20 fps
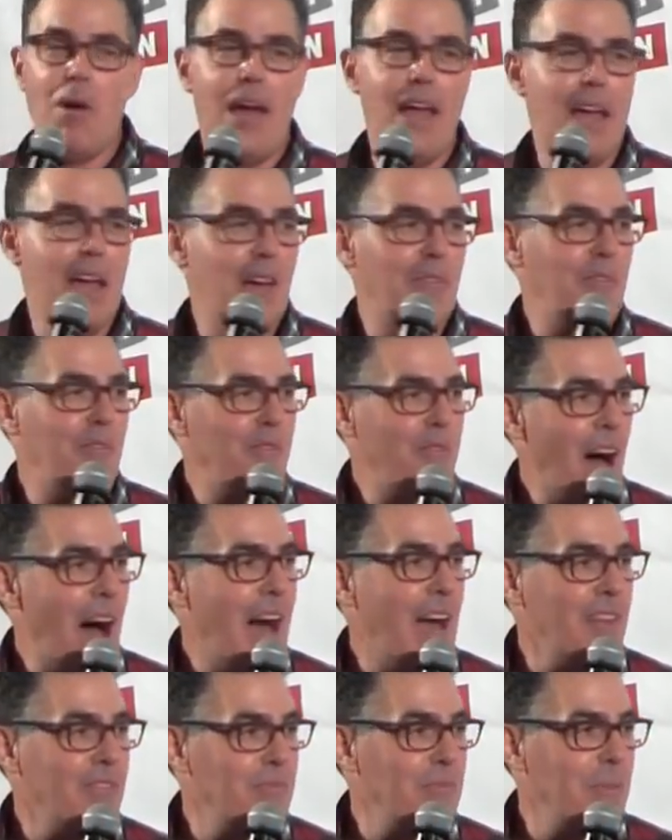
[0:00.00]
I have
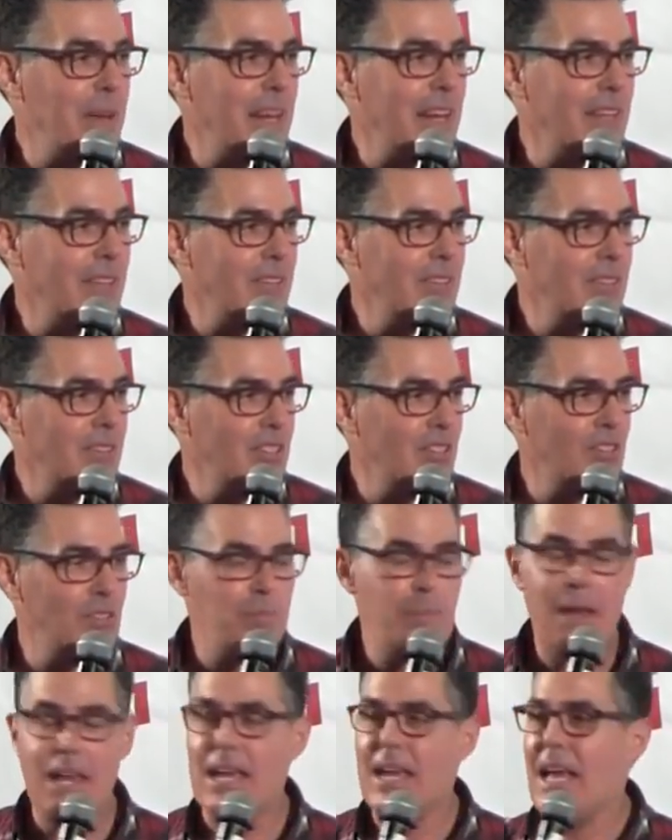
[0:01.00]
5 minutes to
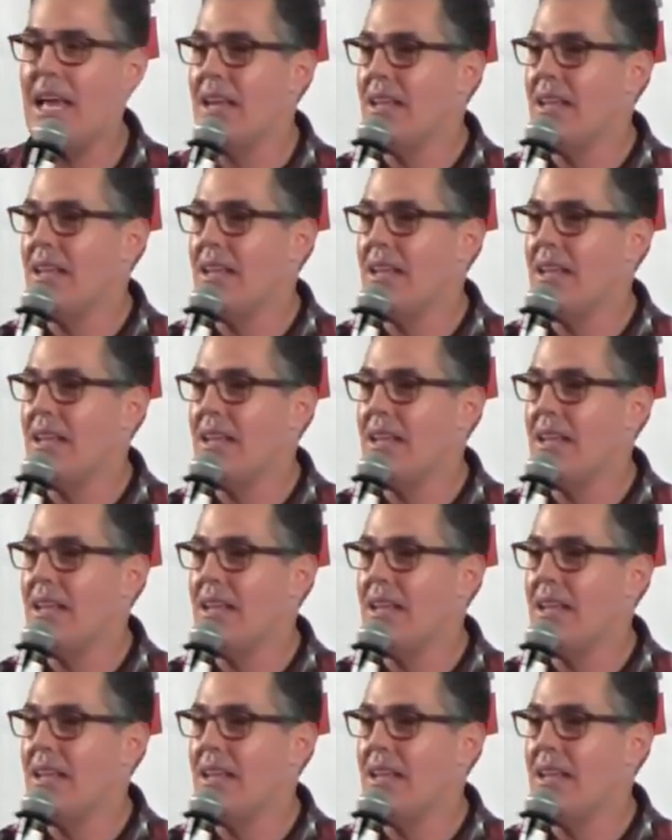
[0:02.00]
speak,